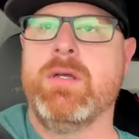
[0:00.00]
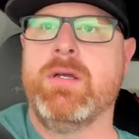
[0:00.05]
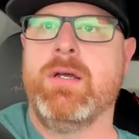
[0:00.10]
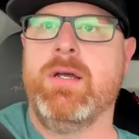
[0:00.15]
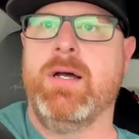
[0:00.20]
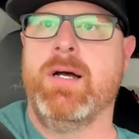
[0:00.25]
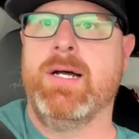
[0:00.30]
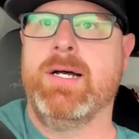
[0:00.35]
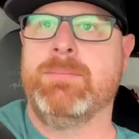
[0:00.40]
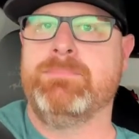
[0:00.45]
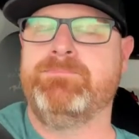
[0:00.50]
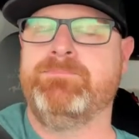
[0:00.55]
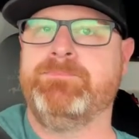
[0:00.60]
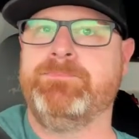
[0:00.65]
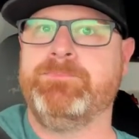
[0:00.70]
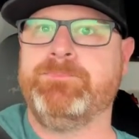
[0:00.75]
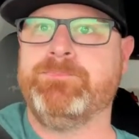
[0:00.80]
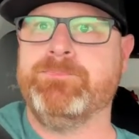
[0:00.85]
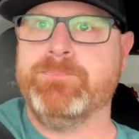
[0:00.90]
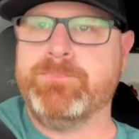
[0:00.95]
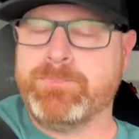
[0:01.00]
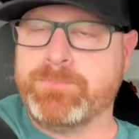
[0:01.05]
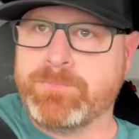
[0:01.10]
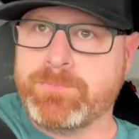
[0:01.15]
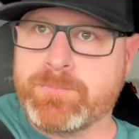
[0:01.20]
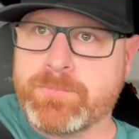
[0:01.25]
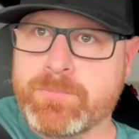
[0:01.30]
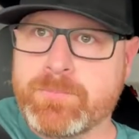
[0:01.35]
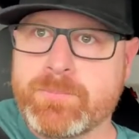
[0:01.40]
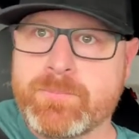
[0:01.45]
Um,
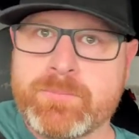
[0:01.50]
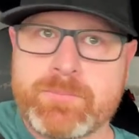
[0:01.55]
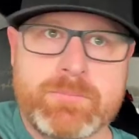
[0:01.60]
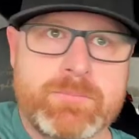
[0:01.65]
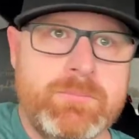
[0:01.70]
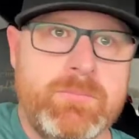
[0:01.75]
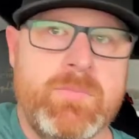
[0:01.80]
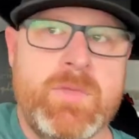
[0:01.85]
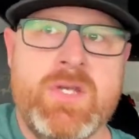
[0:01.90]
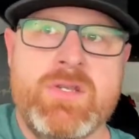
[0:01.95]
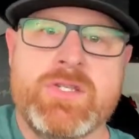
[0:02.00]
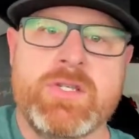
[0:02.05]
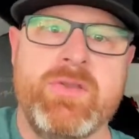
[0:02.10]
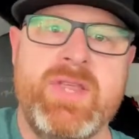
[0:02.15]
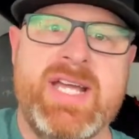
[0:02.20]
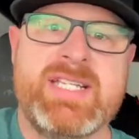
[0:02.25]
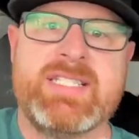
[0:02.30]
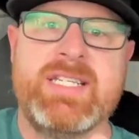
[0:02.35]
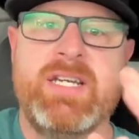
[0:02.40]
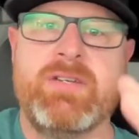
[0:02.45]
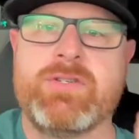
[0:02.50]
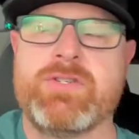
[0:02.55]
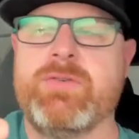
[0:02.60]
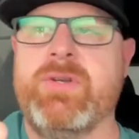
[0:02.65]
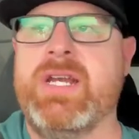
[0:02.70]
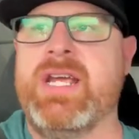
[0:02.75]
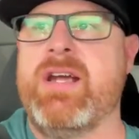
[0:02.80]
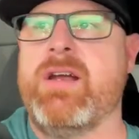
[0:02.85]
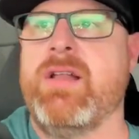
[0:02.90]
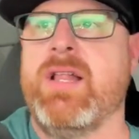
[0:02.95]
so that's the difference
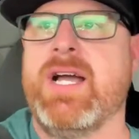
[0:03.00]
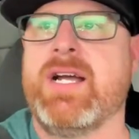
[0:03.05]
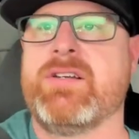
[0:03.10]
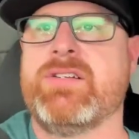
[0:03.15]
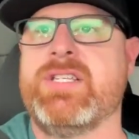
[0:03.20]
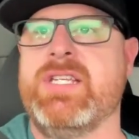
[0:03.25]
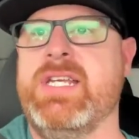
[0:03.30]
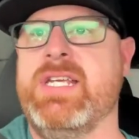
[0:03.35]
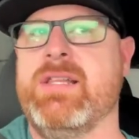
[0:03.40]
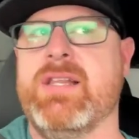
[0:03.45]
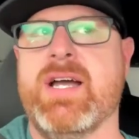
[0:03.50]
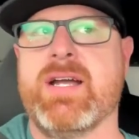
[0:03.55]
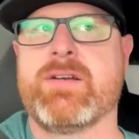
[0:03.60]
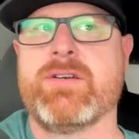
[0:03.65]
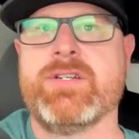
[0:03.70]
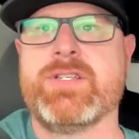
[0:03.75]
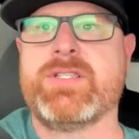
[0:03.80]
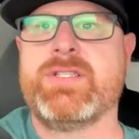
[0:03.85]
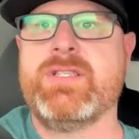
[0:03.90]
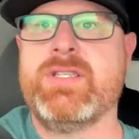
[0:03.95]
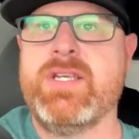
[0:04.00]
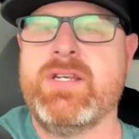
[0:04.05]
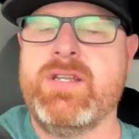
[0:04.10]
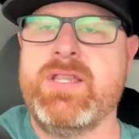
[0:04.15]
between air lockers and e-lockers.